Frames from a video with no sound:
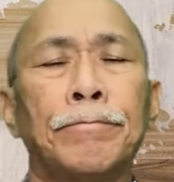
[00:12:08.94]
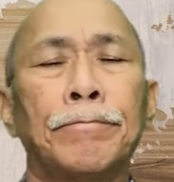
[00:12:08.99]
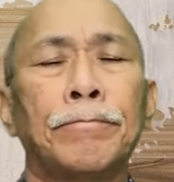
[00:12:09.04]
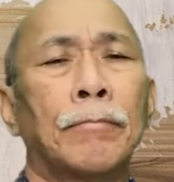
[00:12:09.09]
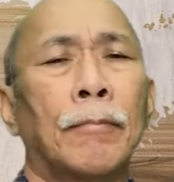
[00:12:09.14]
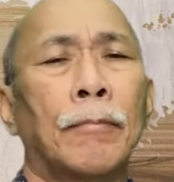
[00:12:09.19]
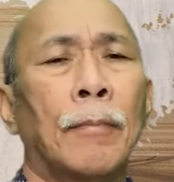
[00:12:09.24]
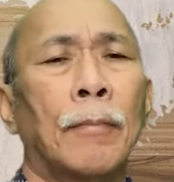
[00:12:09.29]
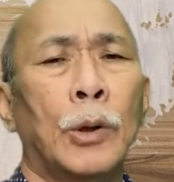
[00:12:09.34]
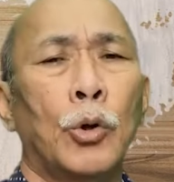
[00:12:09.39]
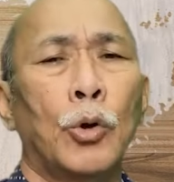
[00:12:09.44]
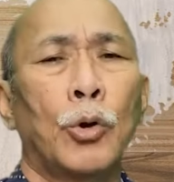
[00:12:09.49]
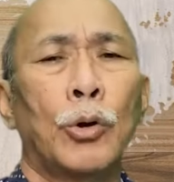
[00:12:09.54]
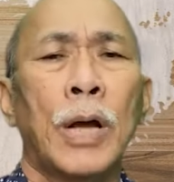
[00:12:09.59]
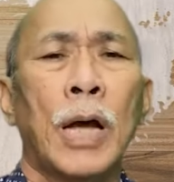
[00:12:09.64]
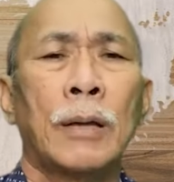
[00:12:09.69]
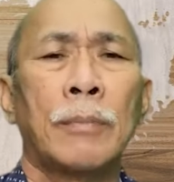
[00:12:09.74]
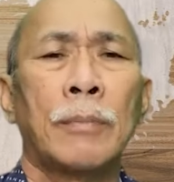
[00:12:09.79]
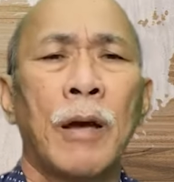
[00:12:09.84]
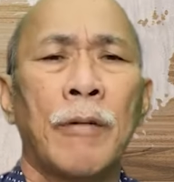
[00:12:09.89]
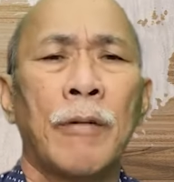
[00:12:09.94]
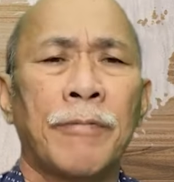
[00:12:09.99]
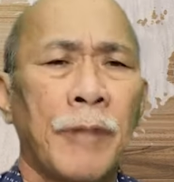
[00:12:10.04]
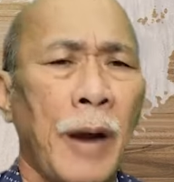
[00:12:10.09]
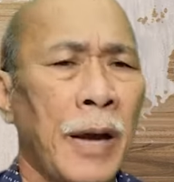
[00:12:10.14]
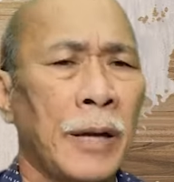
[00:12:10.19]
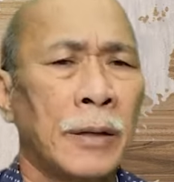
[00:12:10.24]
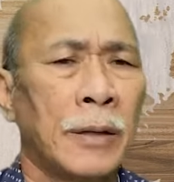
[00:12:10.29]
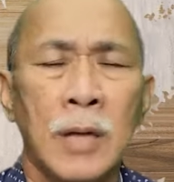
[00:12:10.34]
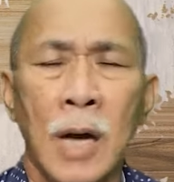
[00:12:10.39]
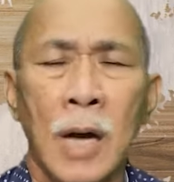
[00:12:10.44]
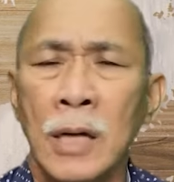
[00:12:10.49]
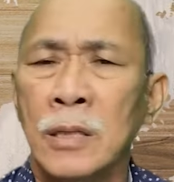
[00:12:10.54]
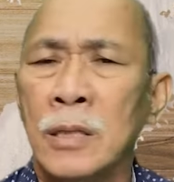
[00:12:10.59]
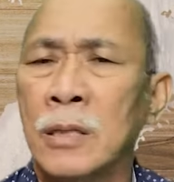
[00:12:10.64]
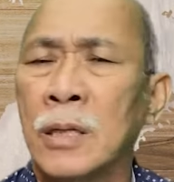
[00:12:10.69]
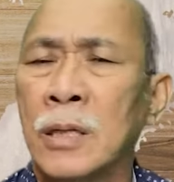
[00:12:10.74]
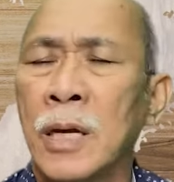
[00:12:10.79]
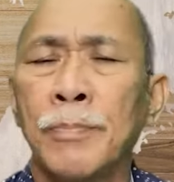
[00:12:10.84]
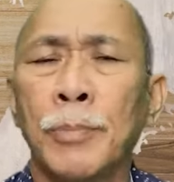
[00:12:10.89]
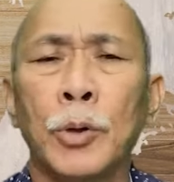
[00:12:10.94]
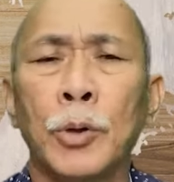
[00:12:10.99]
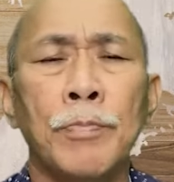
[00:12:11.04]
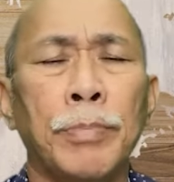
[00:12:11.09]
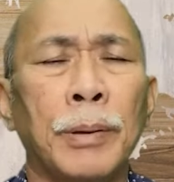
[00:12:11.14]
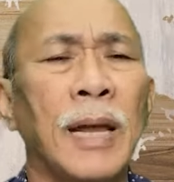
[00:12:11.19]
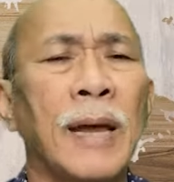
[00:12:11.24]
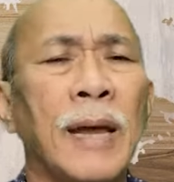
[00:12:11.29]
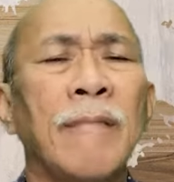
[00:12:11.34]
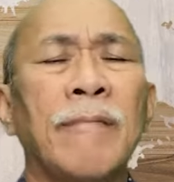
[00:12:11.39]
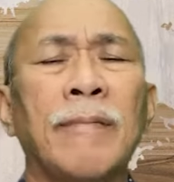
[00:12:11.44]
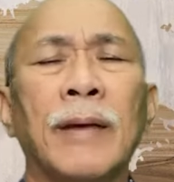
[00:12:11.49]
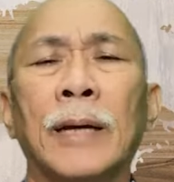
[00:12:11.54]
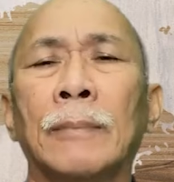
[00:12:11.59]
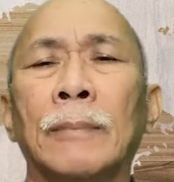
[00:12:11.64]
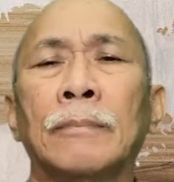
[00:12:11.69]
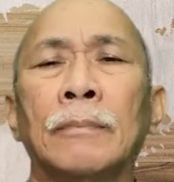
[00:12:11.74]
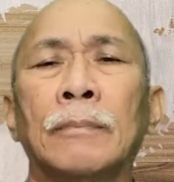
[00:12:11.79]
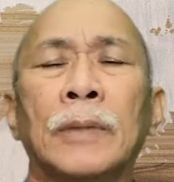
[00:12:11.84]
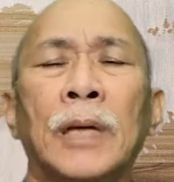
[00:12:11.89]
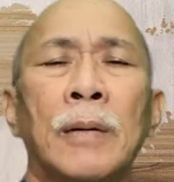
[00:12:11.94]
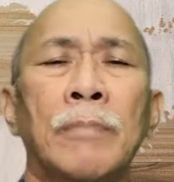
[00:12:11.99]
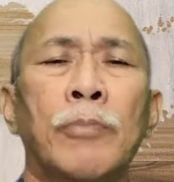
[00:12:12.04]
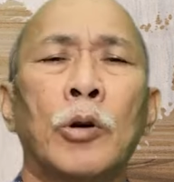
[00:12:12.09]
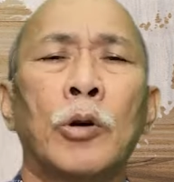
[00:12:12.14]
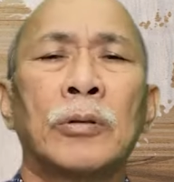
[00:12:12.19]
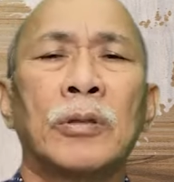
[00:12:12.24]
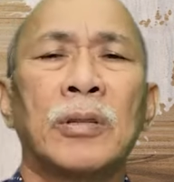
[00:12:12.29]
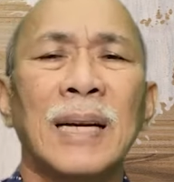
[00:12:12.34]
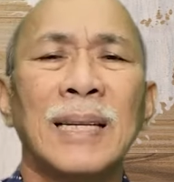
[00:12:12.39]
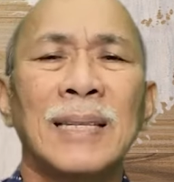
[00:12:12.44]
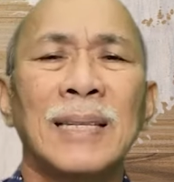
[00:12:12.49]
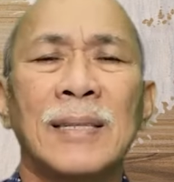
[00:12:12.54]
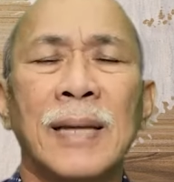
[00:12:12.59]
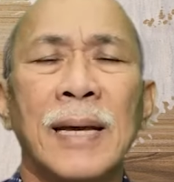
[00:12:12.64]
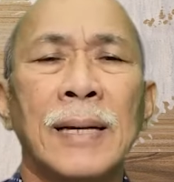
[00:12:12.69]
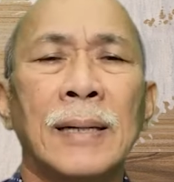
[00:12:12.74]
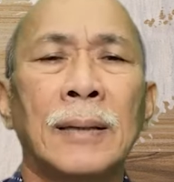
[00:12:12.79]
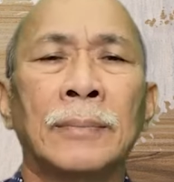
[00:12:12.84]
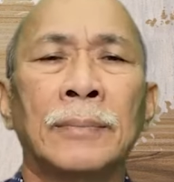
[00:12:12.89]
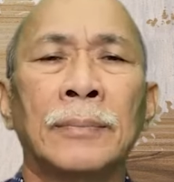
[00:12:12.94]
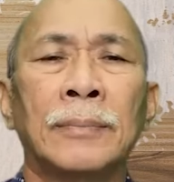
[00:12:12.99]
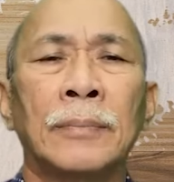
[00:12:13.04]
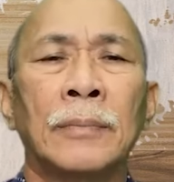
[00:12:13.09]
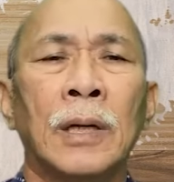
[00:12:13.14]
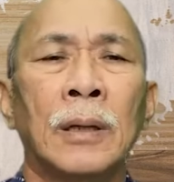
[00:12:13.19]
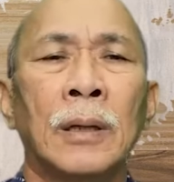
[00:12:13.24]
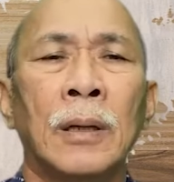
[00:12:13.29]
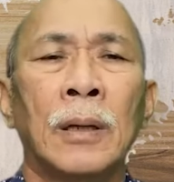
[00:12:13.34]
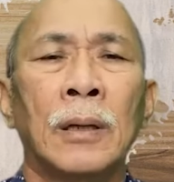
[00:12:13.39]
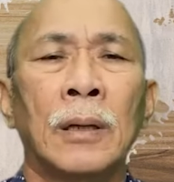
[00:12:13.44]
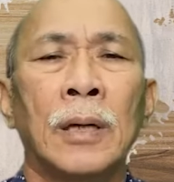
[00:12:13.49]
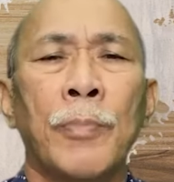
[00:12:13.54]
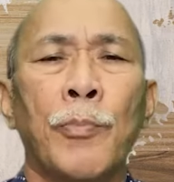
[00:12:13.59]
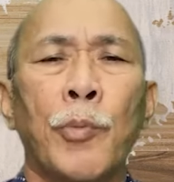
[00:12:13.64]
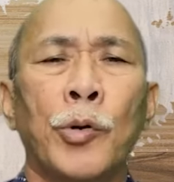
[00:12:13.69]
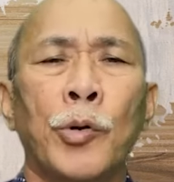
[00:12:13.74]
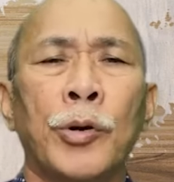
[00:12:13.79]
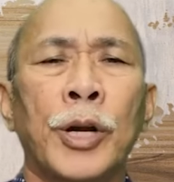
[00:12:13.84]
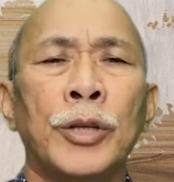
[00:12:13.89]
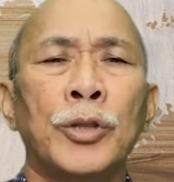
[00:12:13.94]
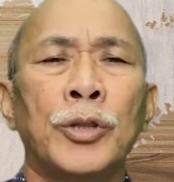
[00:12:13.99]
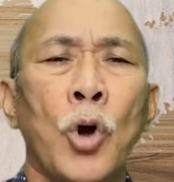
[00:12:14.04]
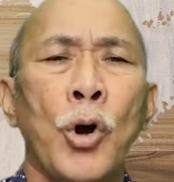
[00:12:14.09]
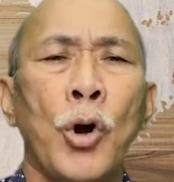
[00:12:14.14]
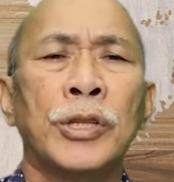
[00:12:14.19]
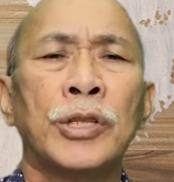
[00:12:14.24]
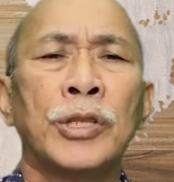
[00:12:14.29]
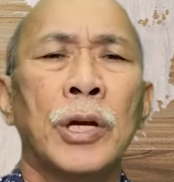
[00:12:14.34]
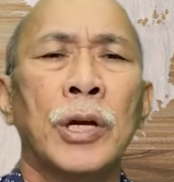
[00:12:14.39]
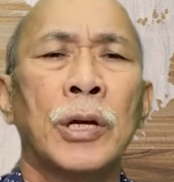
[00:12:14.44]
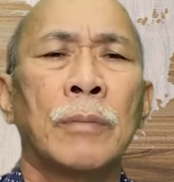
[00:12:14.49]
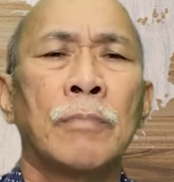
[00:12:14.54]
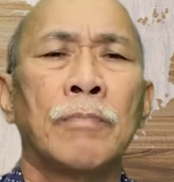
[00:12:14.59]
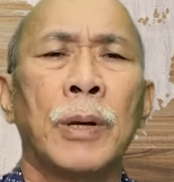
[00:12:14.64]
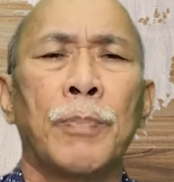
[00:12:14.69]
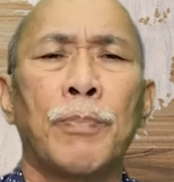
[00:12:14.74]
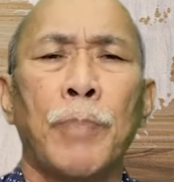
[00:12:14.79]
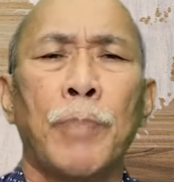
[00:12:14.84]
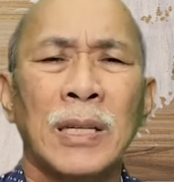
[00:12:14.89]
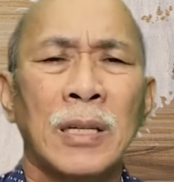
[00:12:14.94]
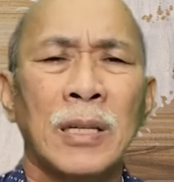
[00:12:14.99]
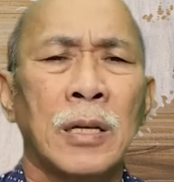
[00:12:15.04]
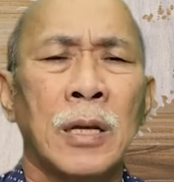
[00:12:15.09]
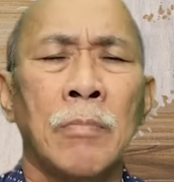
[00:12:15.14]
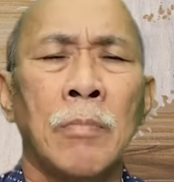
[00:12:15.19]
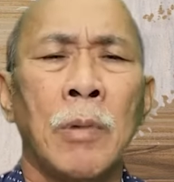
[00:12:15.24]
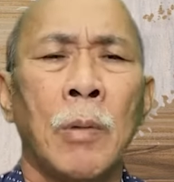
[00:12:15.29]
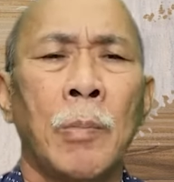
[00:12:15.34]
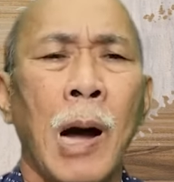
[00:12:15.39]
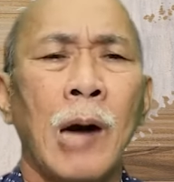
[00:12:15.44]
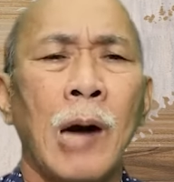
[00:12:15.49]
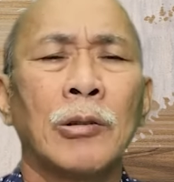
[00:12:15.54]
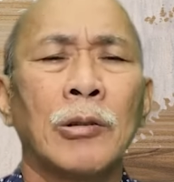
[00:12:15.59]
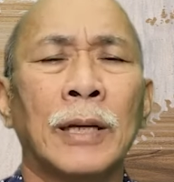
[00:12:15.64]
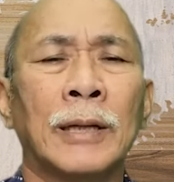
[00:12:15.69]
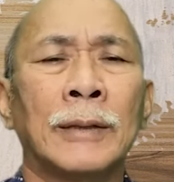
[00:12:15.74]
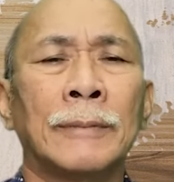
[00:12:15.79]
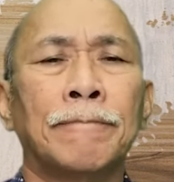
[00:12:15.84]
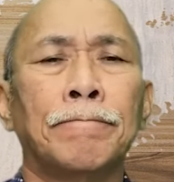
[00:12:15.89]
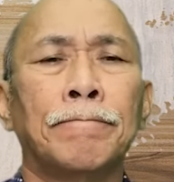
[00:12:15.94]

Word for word: Do not be afraid. Just keep on believing. Keep on trusting. Keep on rejoicing. Be positive about it.